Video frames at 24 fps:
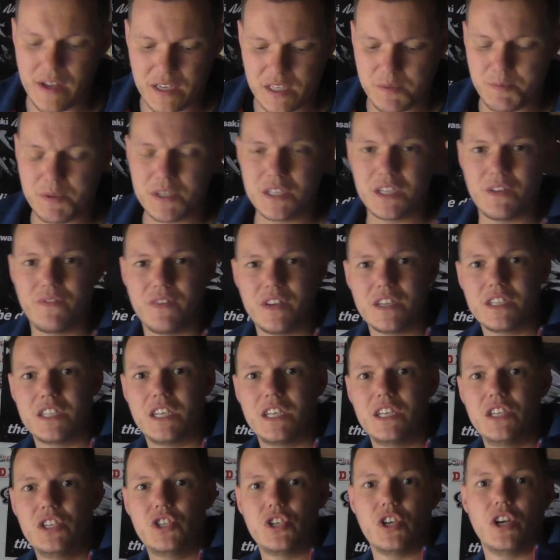that specific
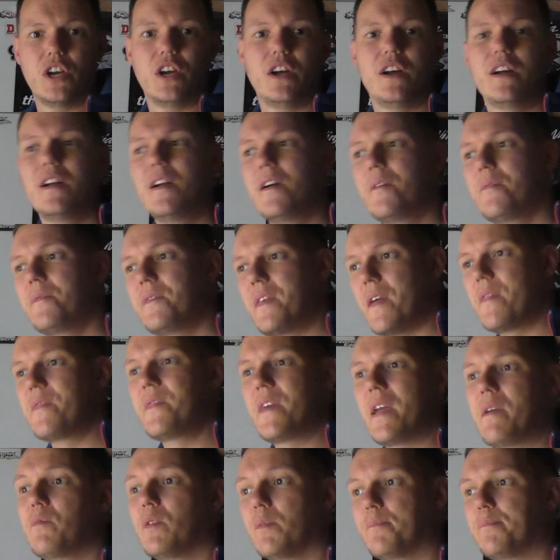T-shirt, then
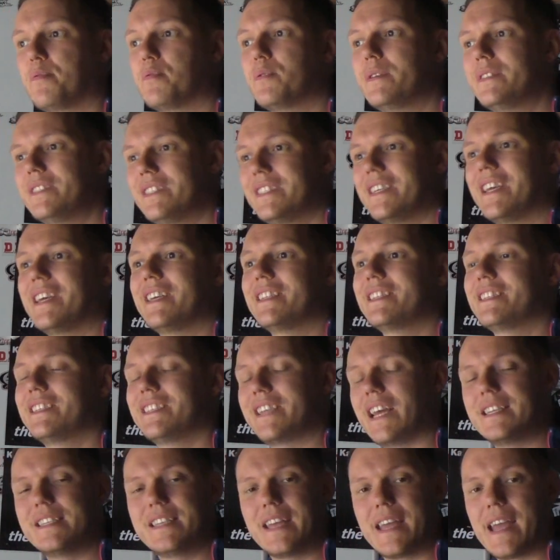they will print it and
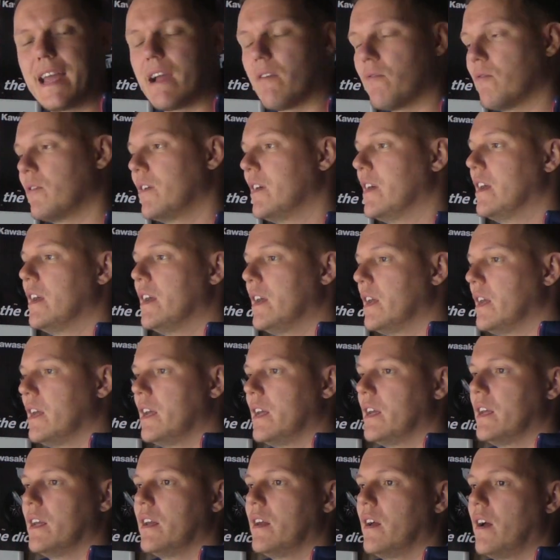send it out.
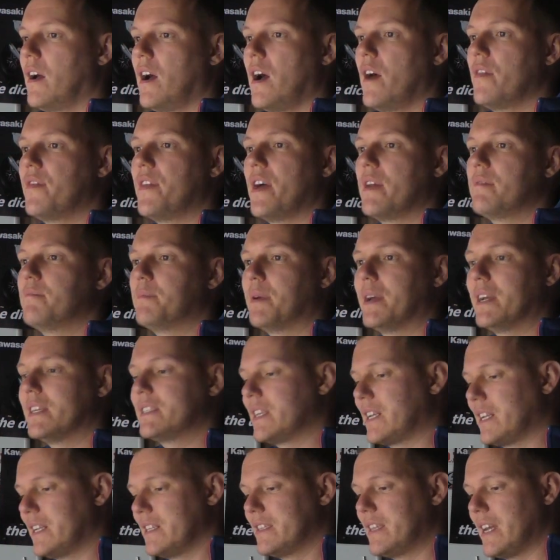And then
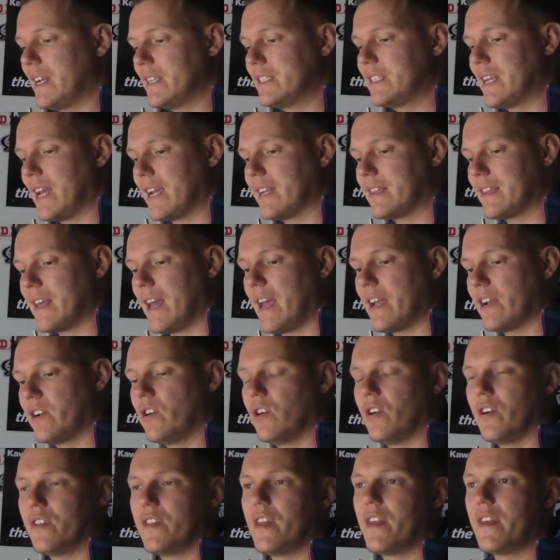basically they take their
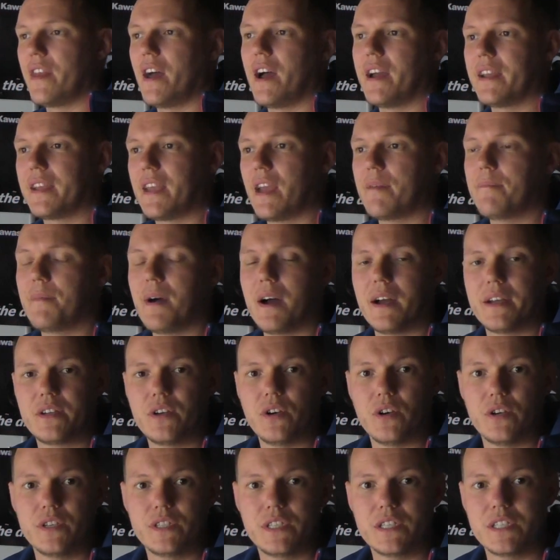cut and then I get my
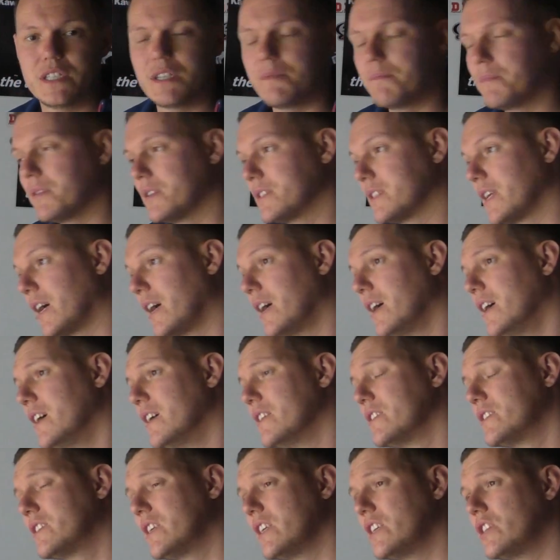cut. It's as simple as that.
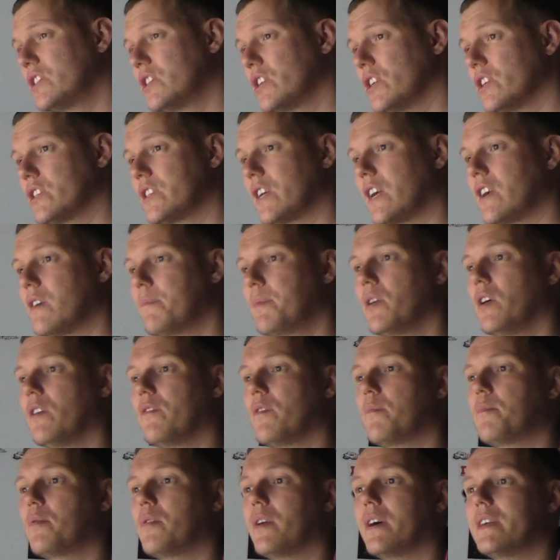T-shirts are a bit
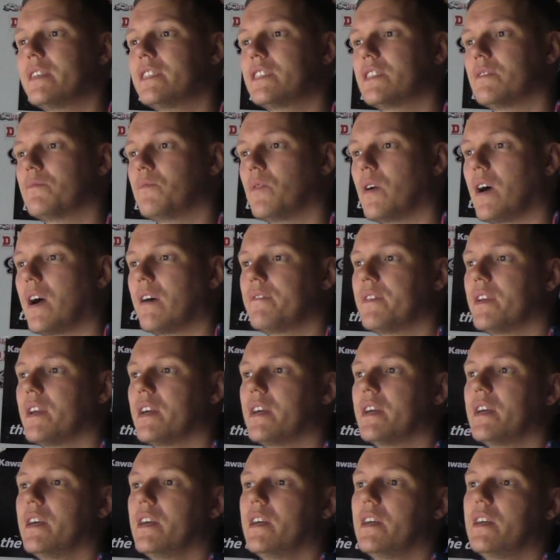overpriced and what have
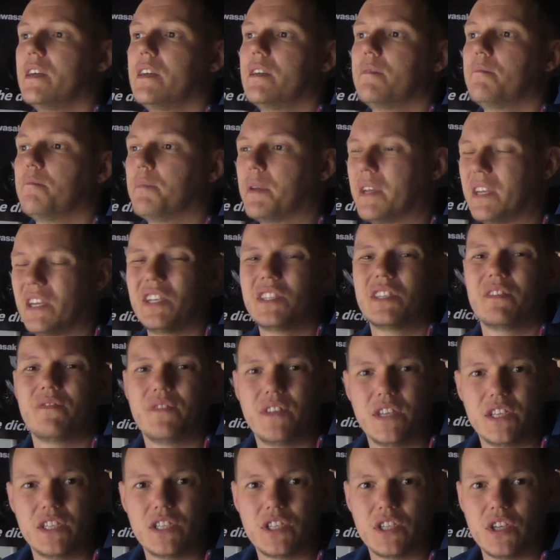you because
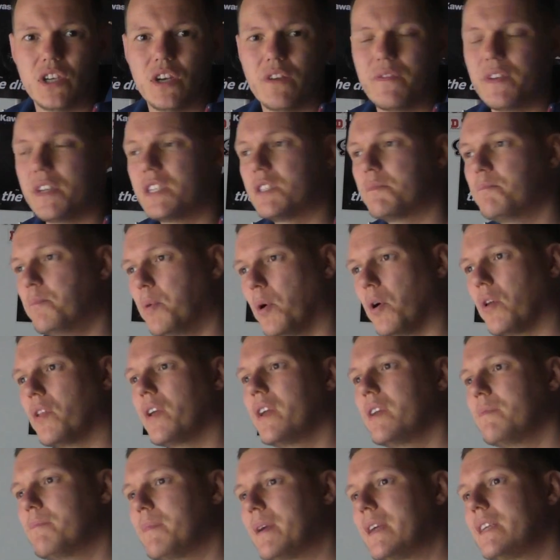of this service,
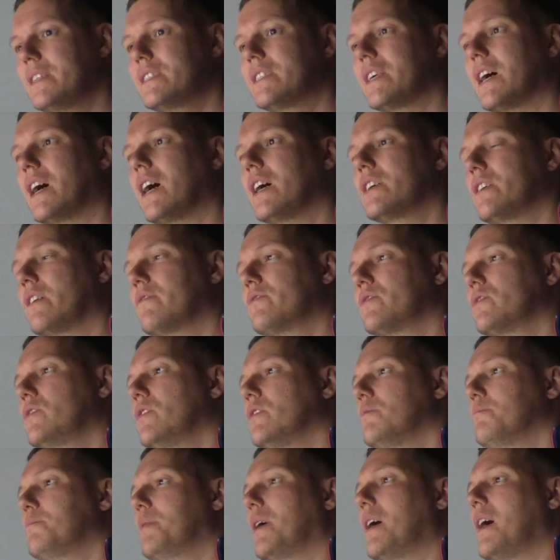but it means that I don't have to
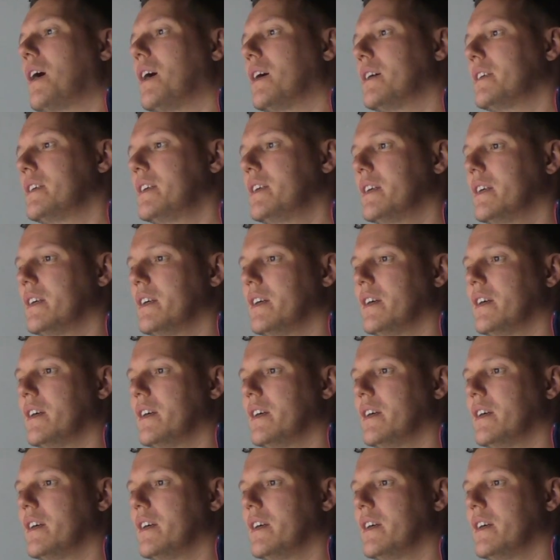go and buy